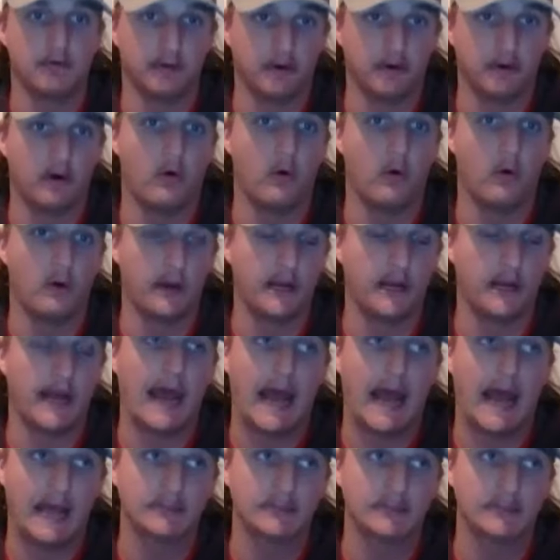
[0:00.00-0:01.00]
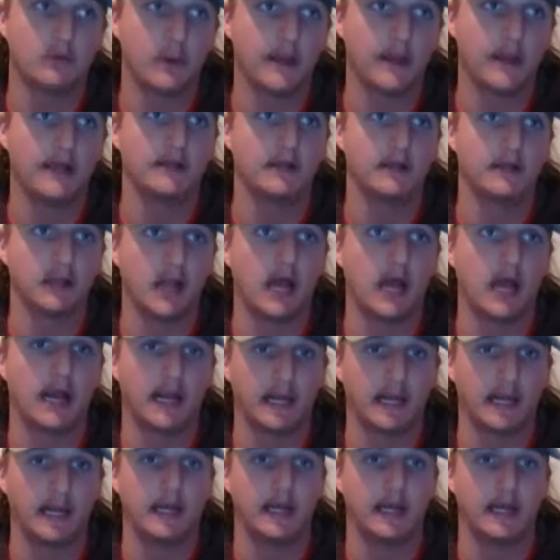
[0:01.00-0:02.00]
Oregon has to win to
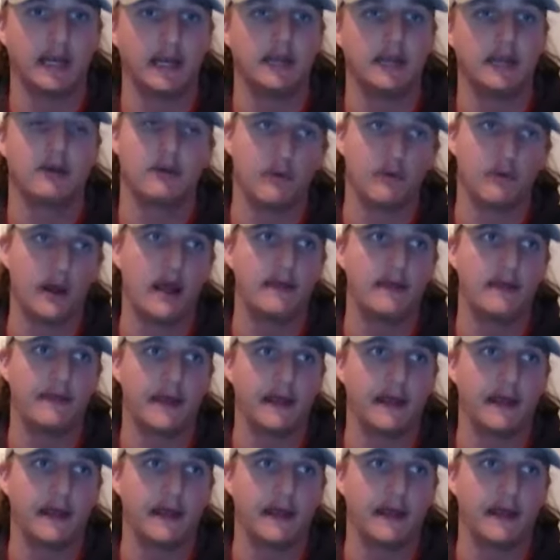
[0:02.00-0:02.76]
lock it in. You're right.